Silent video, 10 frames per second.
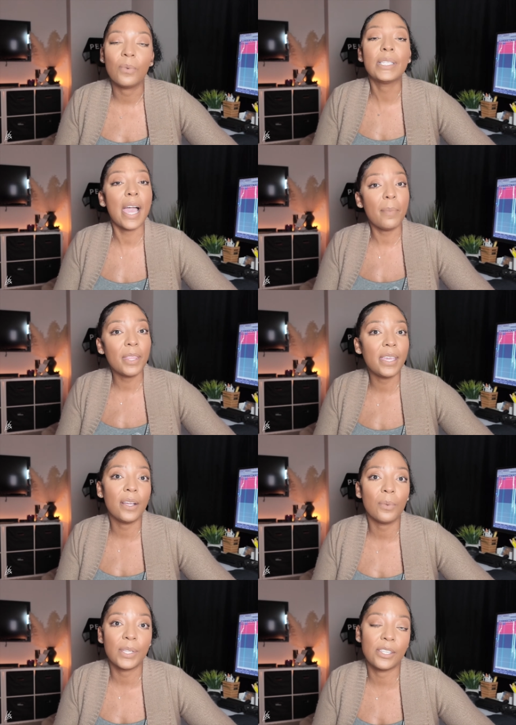What time of the
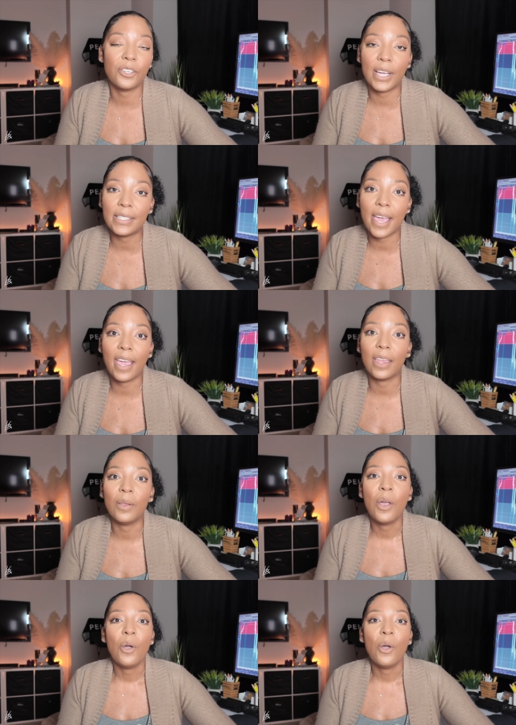year was the trade taken?